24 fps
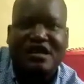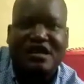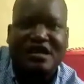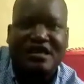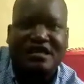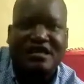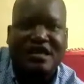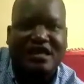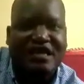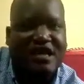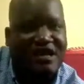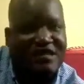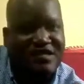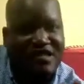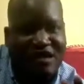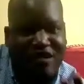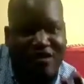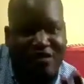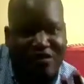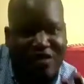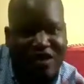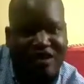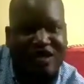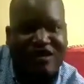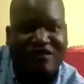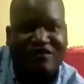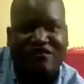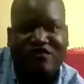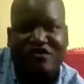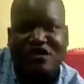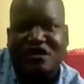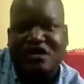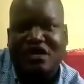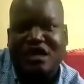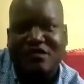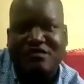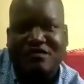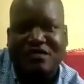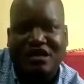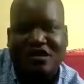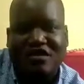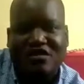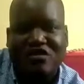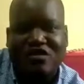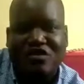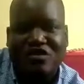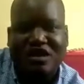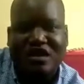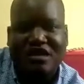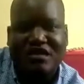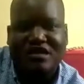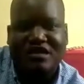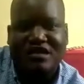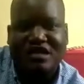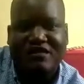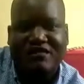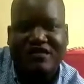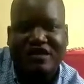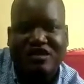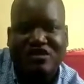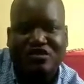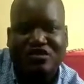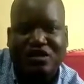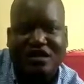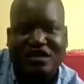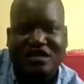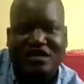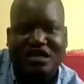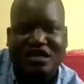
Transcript: It's another wonderful time that God has given to us